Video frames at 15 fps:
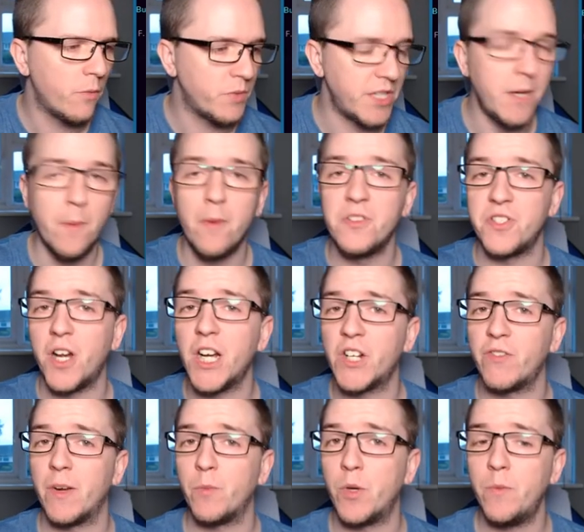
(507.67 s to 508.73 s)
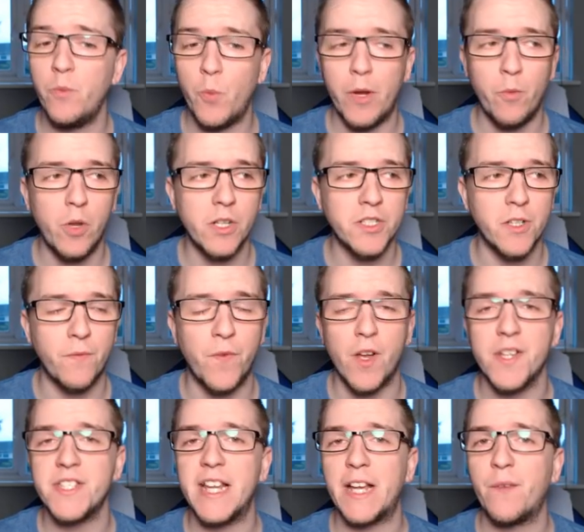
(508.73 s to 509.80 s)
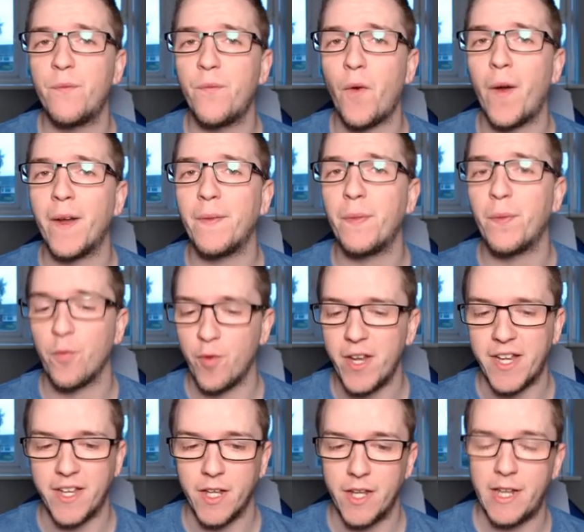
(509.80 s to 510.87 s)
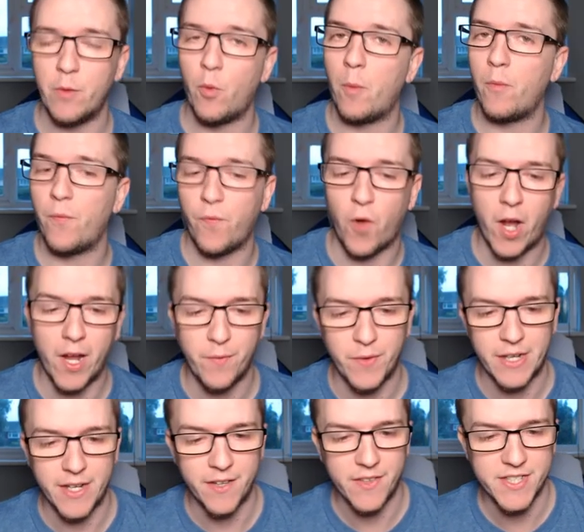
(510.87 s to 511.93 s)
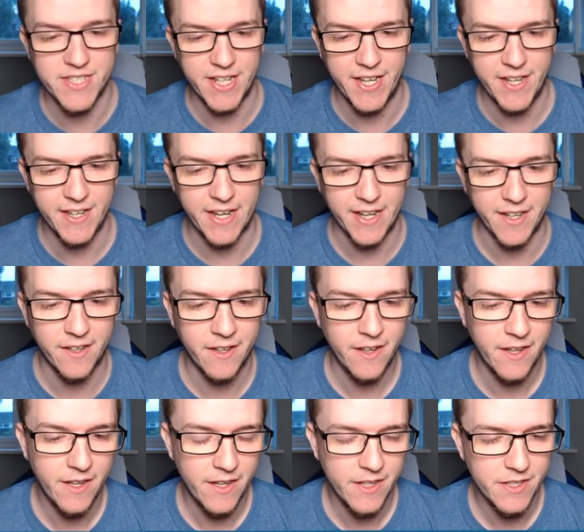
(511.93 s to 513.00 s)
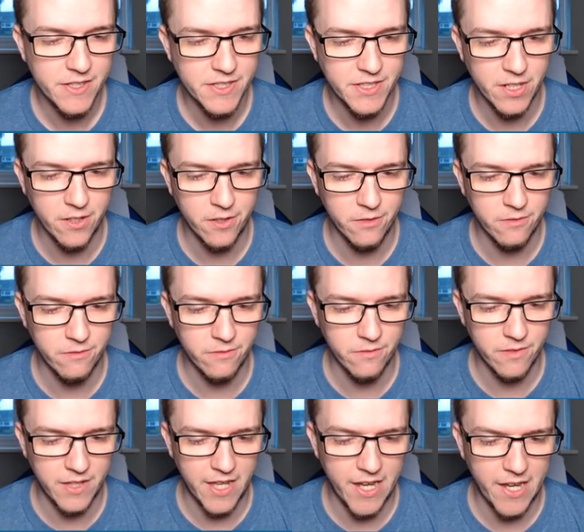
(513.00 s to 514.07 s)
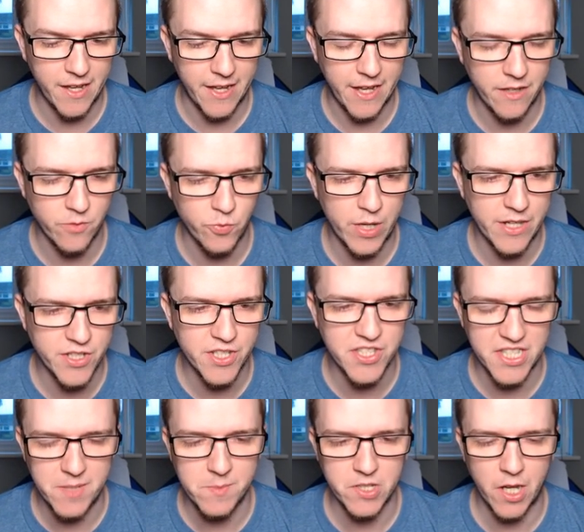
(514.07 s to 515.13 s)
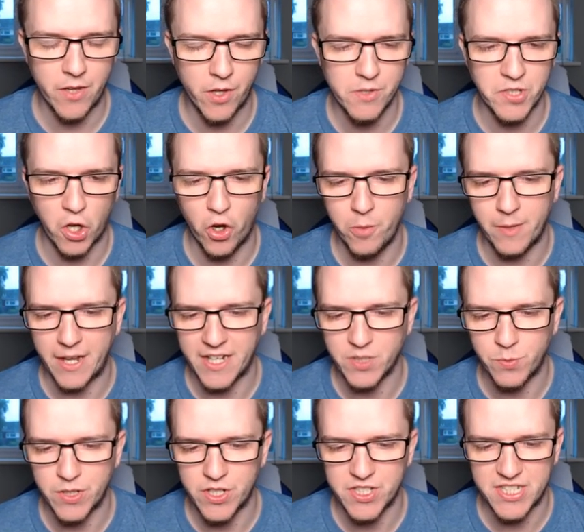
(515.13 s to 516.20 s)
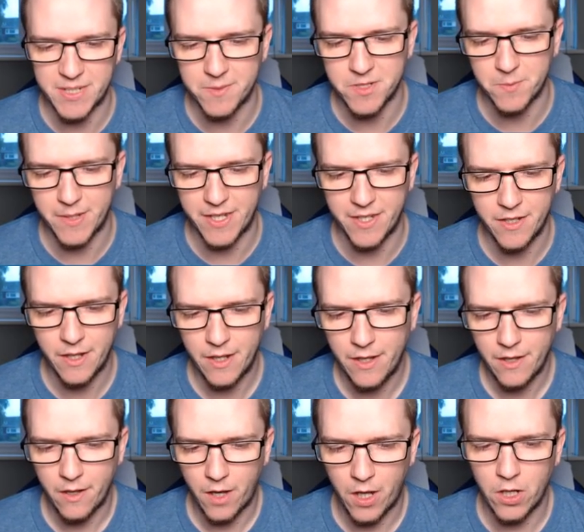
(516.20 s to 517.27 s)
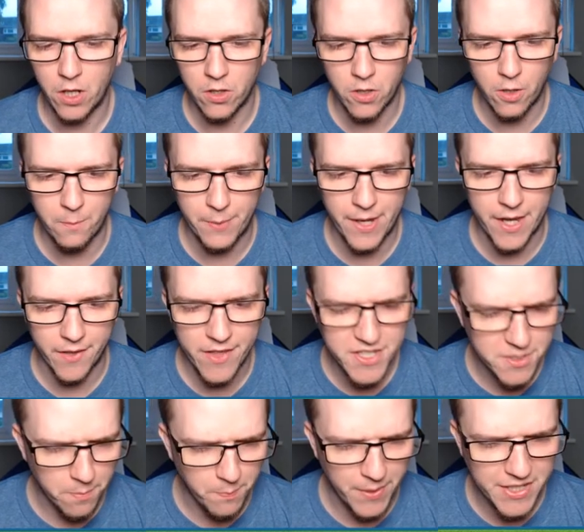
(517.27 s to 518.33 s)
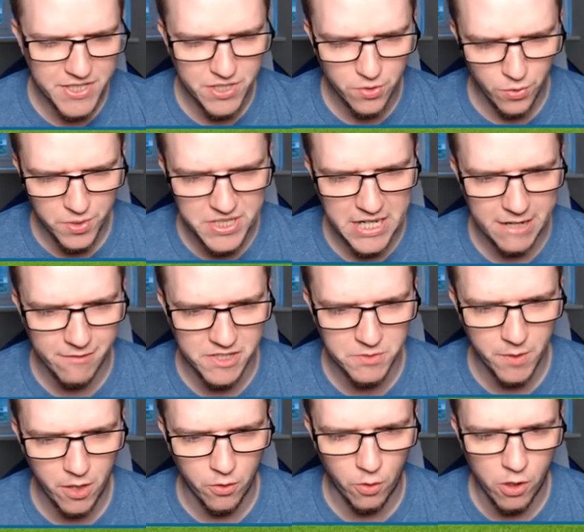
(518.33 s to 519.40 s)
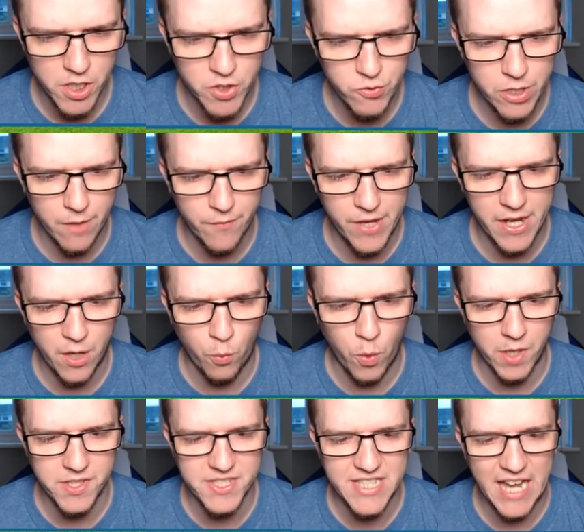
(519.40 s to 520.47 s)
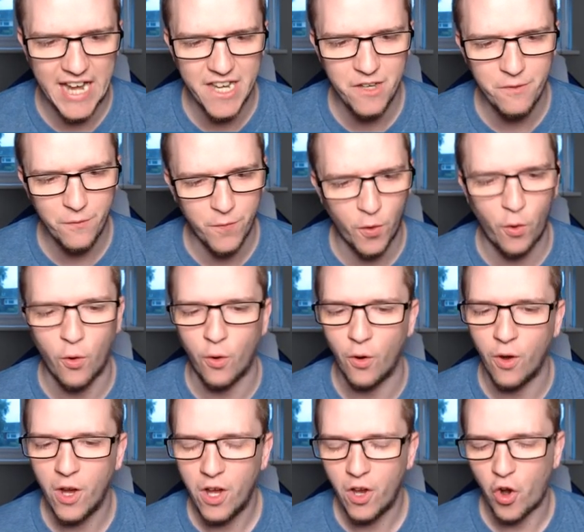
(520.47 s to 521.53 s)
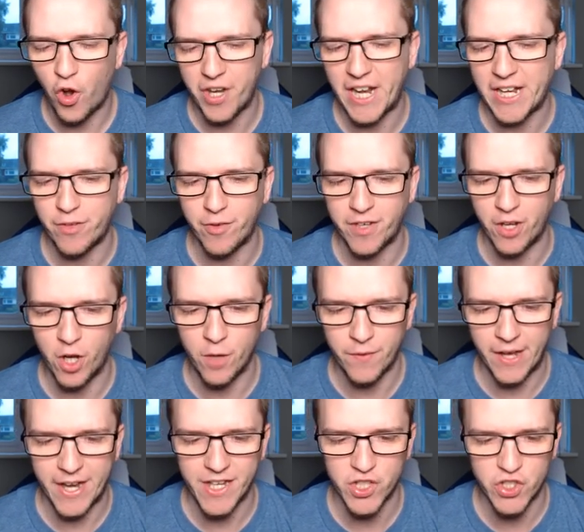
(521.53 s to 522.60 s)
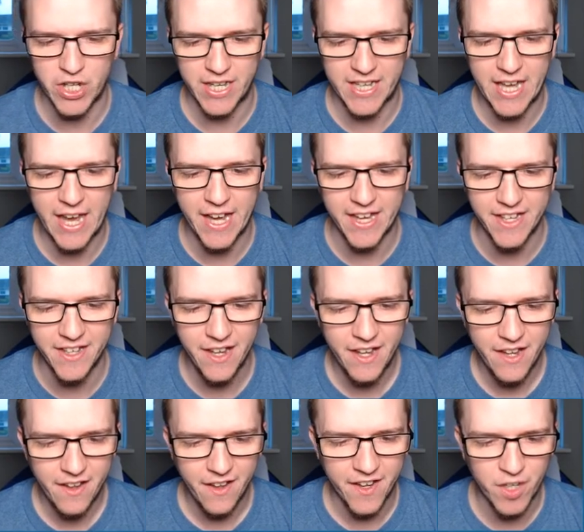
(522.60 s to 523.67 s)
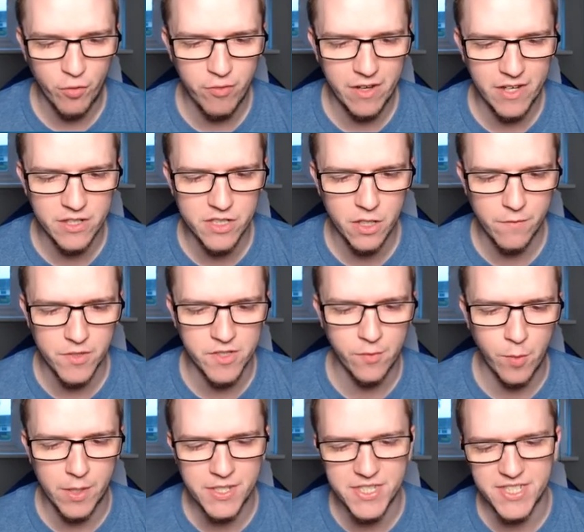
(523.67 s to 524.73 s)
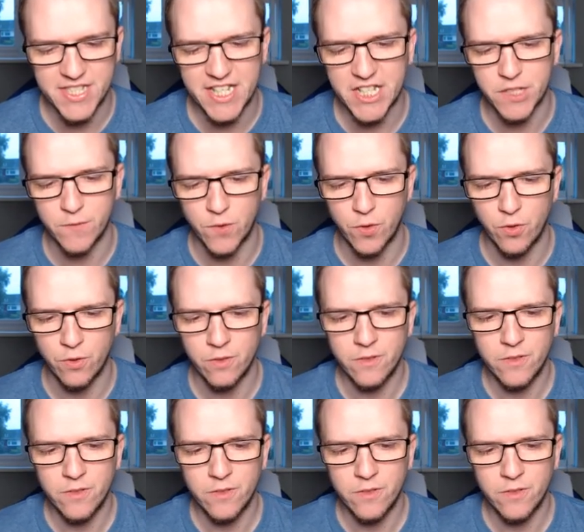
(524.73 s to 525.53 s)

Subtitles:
Dinamo Zagreb, we lost the first leg 5-3 and then won 5-0 in the second leg. So, yeah, it just seems like those home legs, we just seem to be a lot, lot better. There's some big scores here as well. Austria-Vienna won 10-4 on aggregate over HJK. And Krylia-Sovetov won 6-4.